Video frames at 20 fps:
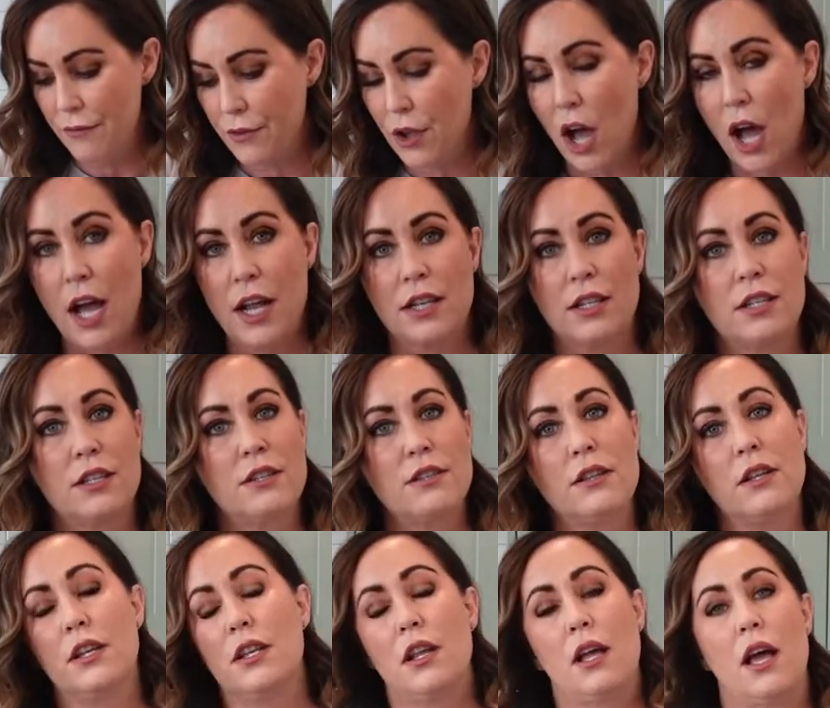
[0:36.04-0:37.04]
got
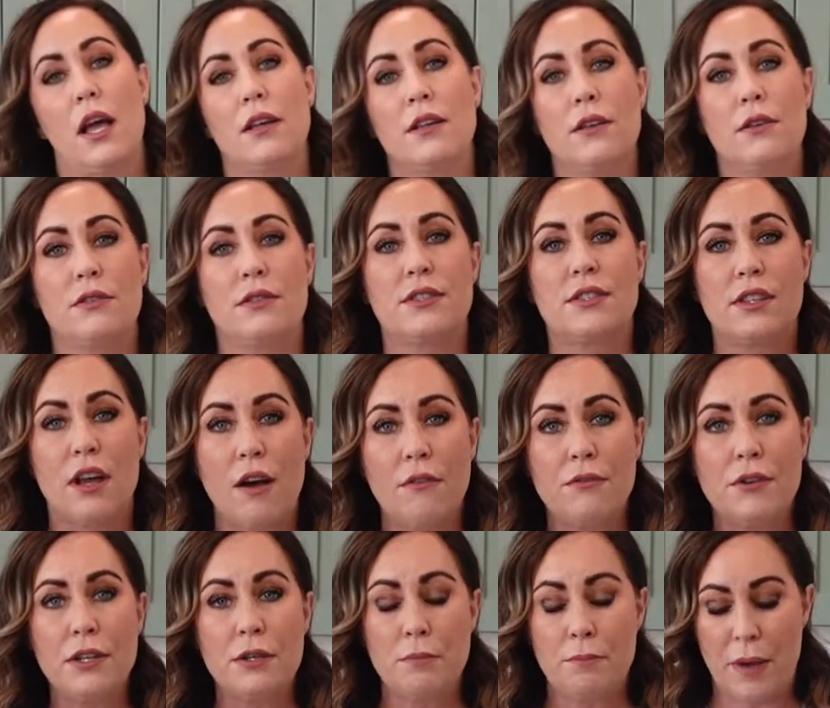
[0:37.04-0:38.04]

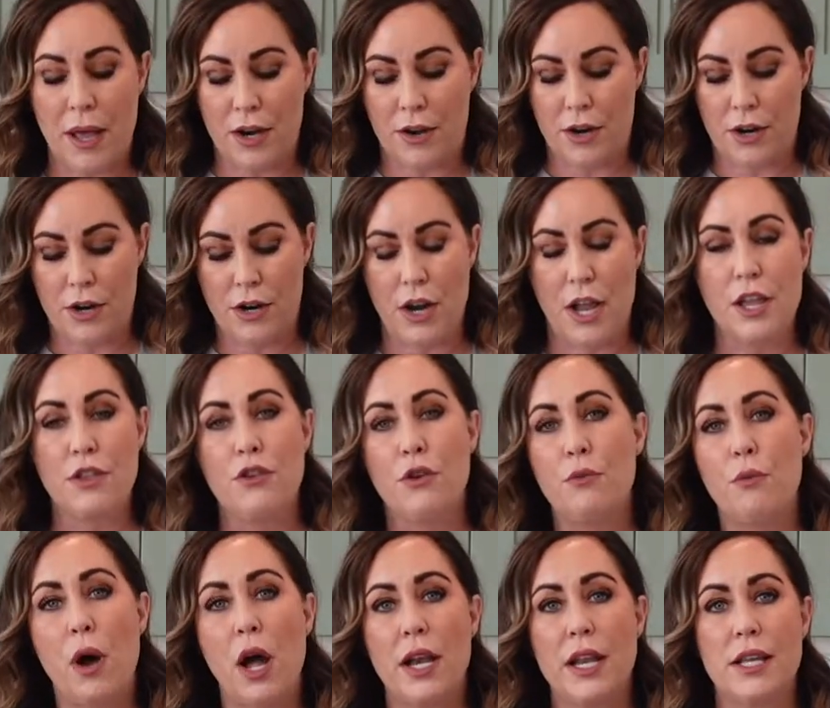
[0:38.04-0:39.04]
softened butter, and you
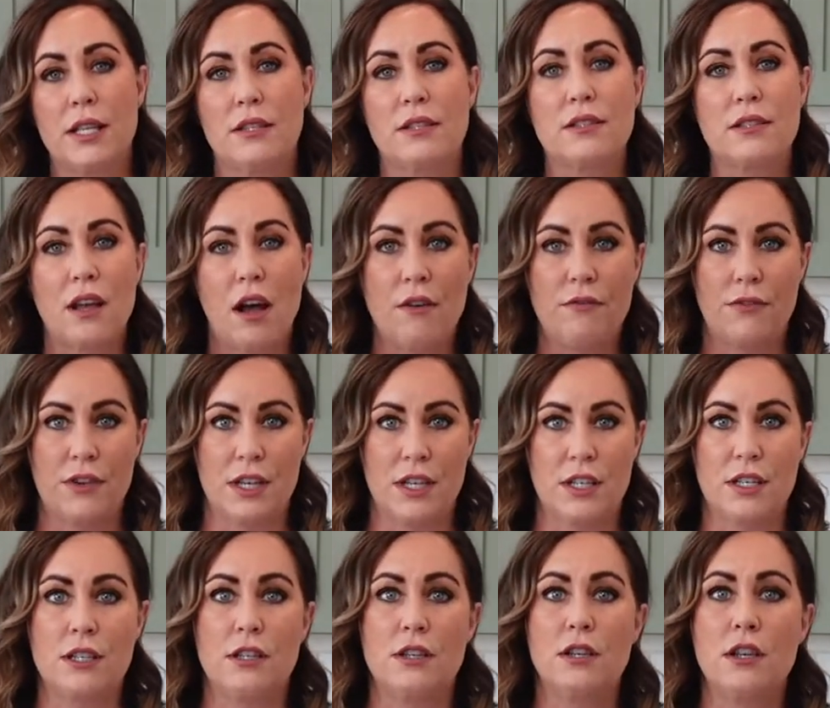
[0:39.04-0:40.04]
want it
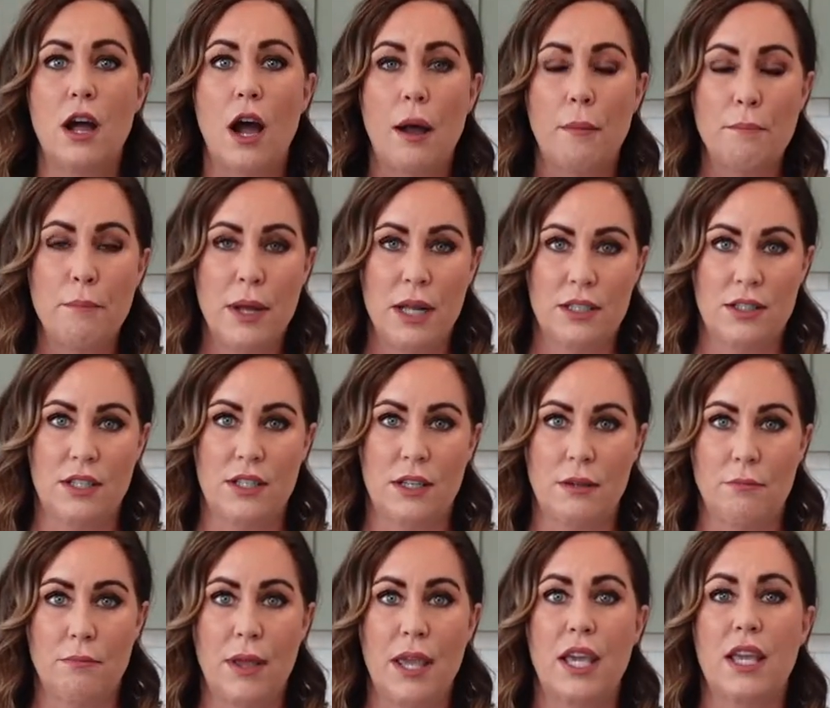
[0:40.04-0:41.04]
softened, not
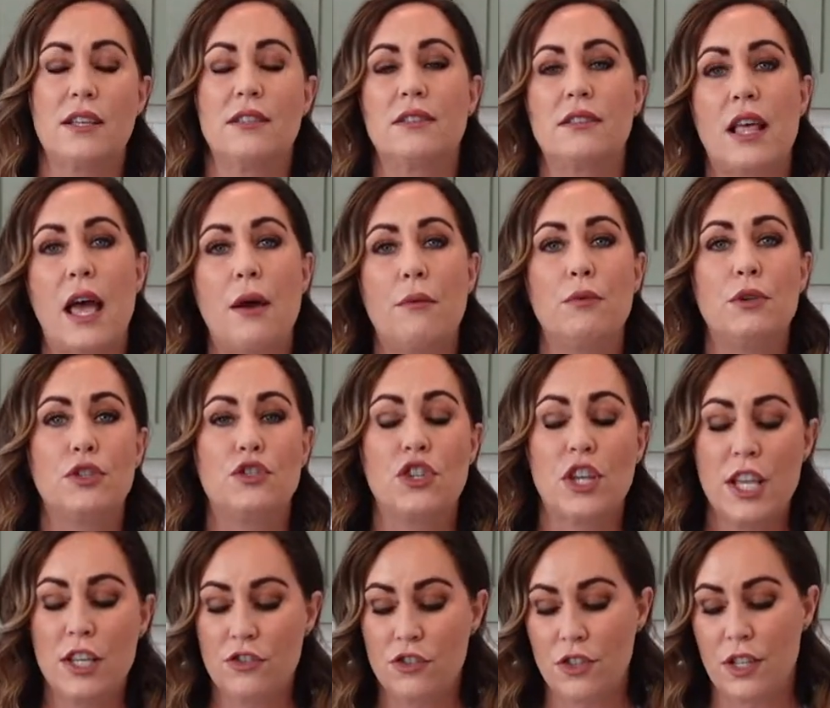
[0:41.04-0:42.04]
melted, because that will
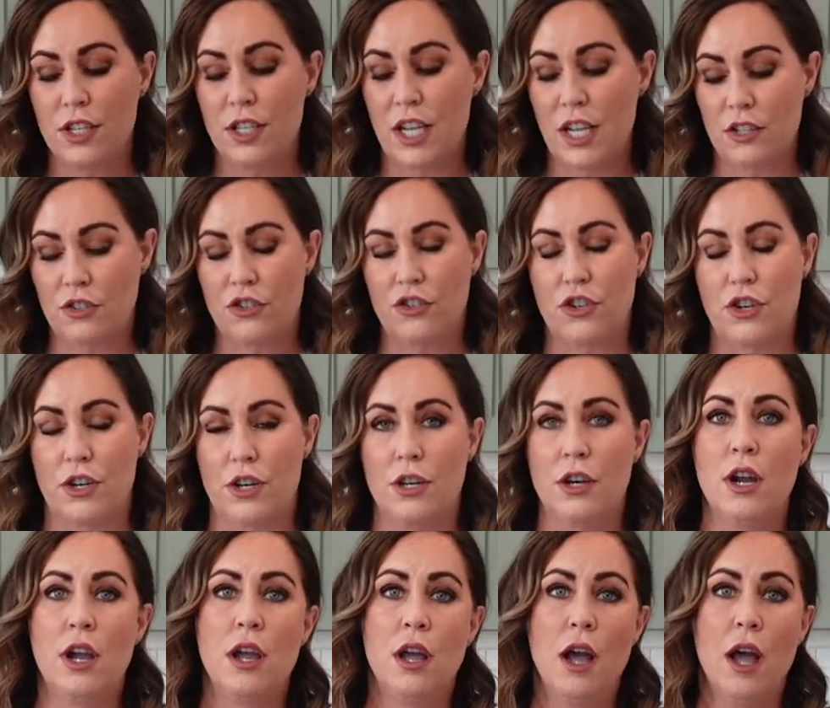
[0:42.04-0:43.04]
change the
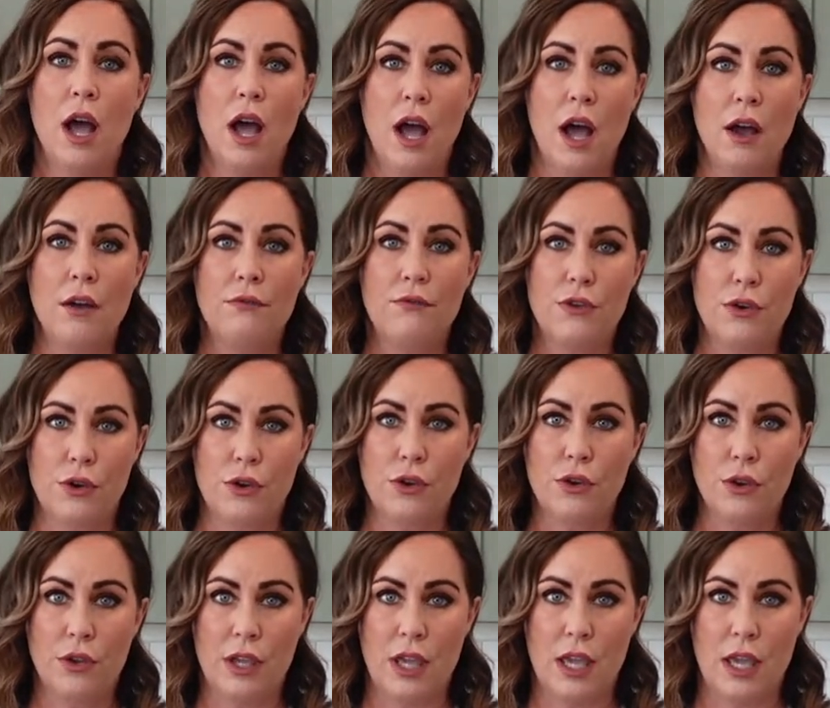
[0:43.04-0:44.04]
texture of your
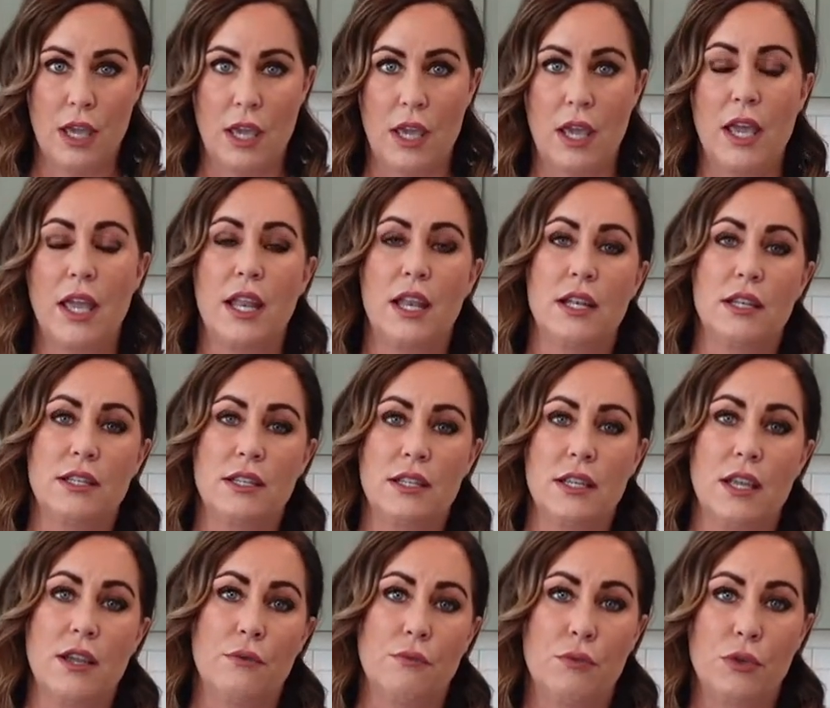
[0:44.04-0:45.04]
cookie and
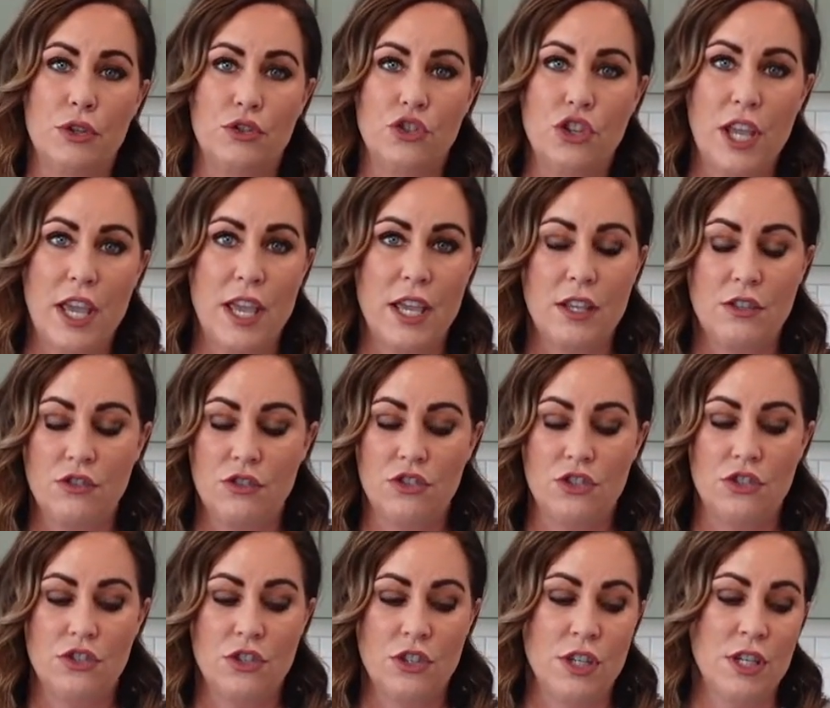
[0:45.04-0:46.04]
it will
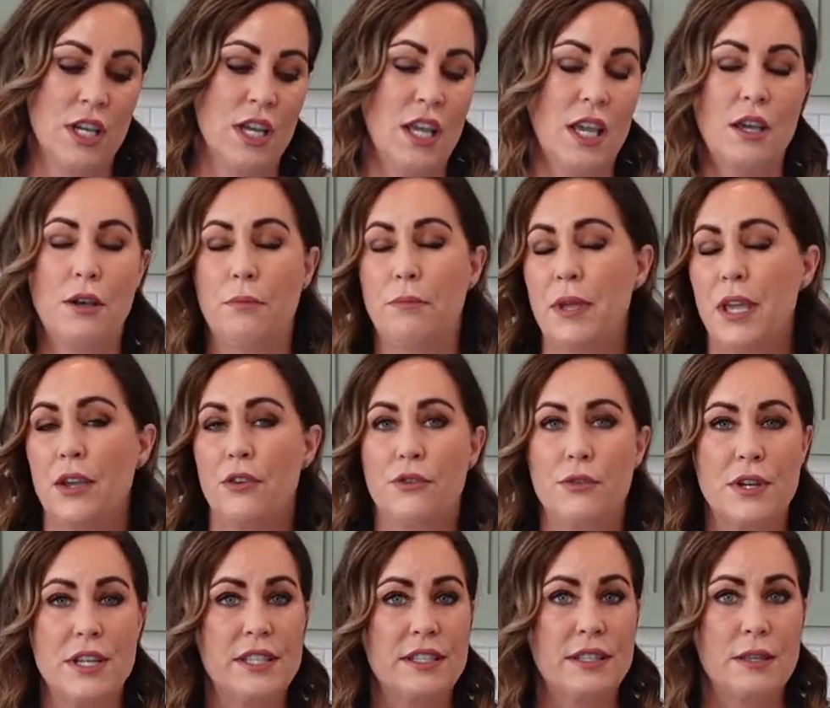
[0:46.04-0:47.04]
change, it'll be a
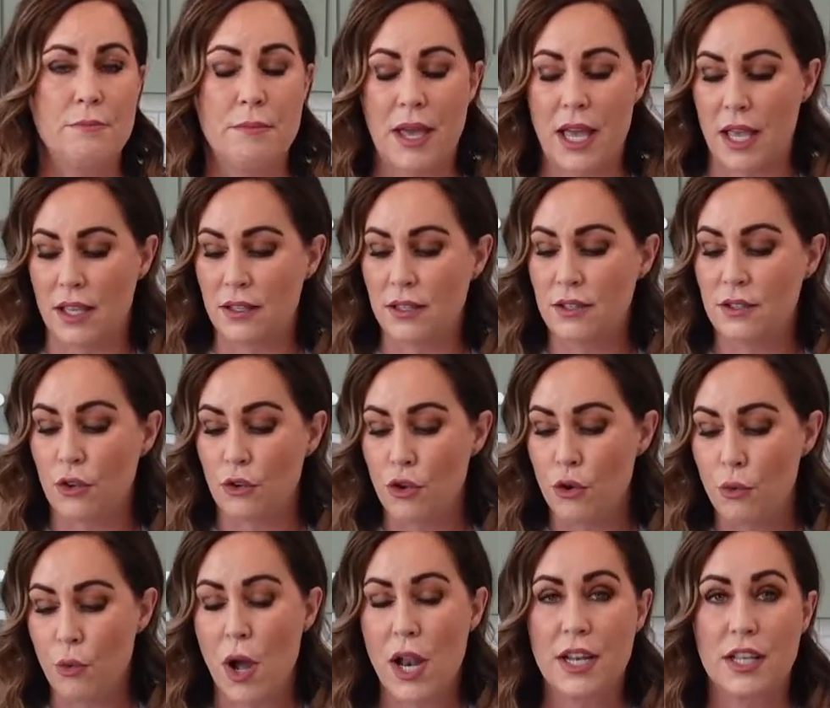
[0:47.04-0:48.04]
greasy mess. So
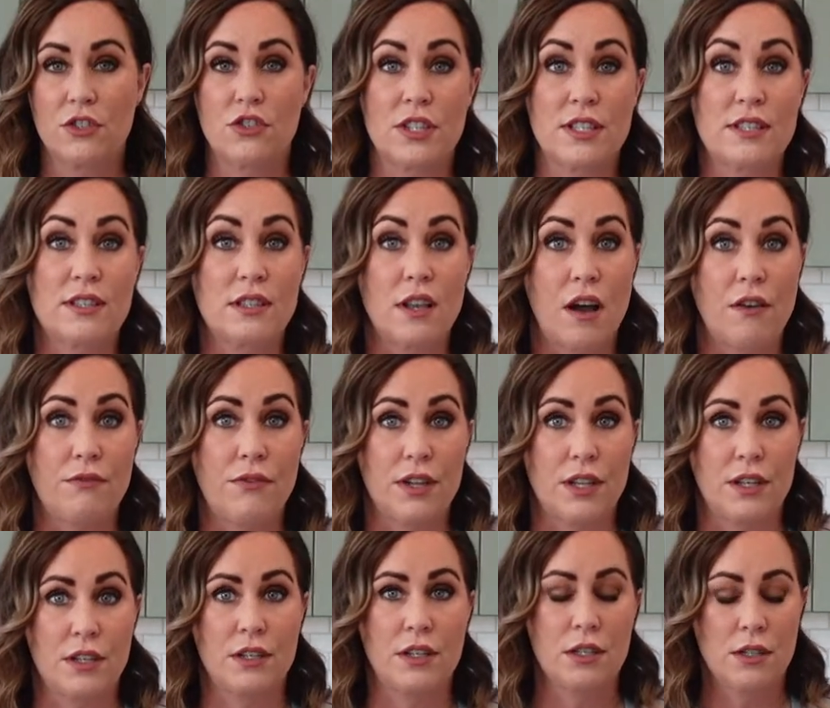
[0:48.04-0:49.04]
you want it just
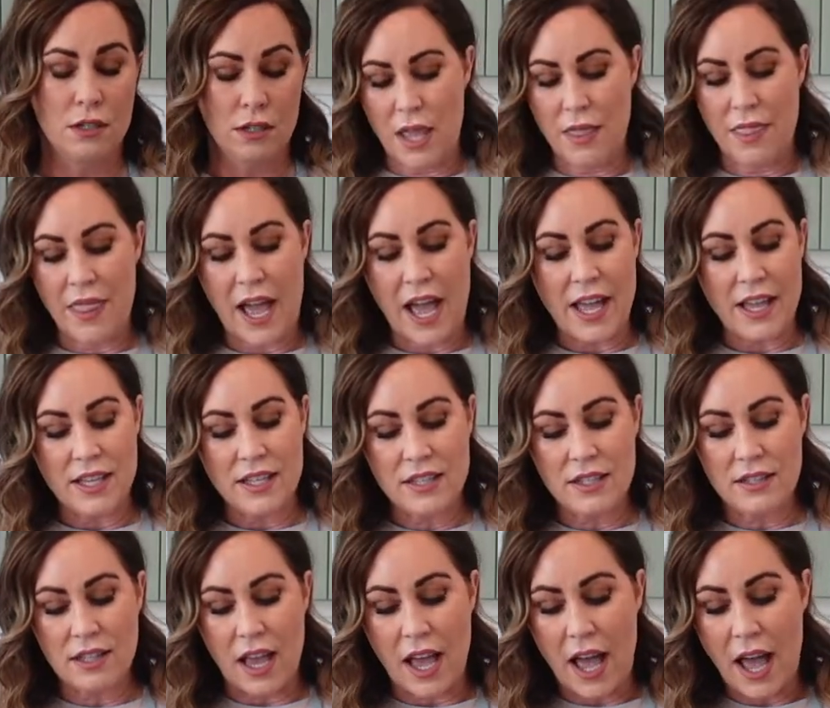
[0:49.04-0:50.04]
softened, and that
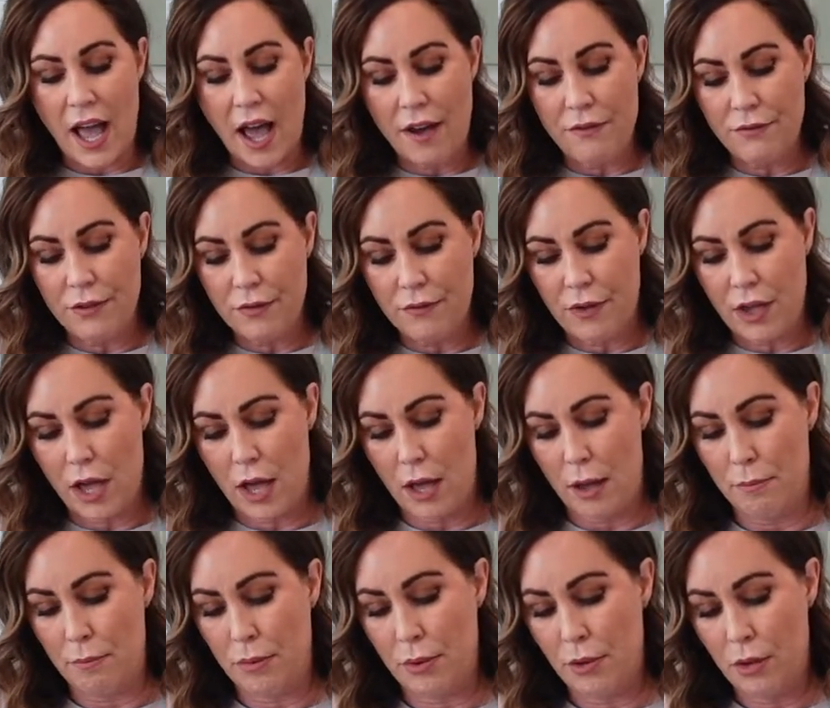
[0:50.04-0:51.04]
is 1/2
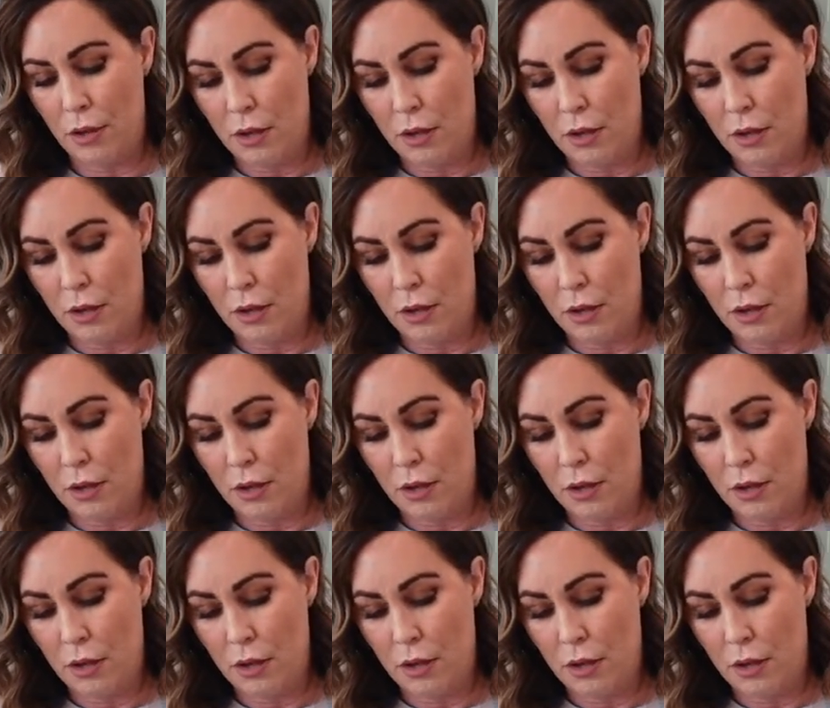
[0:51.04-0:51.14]
cup.